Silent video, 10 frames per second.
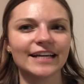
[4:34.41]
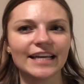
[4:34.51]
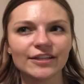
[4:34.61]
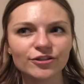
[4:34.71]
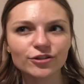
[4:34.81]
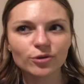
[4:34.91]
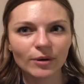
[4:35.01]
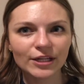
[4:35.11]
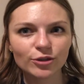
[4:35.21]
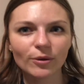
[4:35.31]
into
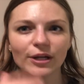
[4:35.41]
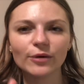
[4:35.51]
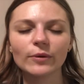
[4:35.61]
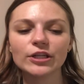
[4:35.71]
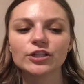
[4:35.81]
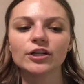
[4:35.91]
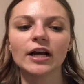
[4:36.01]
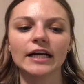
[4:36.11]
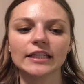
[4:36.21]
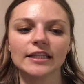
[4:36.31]
2020 winter. I
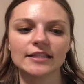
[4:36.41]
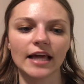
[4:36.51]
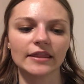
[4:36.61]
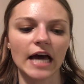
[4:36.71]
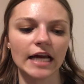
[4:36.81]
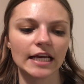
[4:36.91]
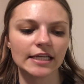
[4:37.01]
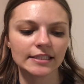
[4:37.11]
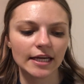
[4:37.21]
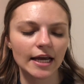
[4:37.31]
got this at that
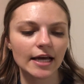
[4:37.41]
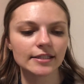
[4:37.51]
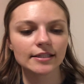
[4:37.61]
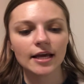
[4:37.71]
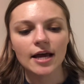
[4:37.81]
SAS.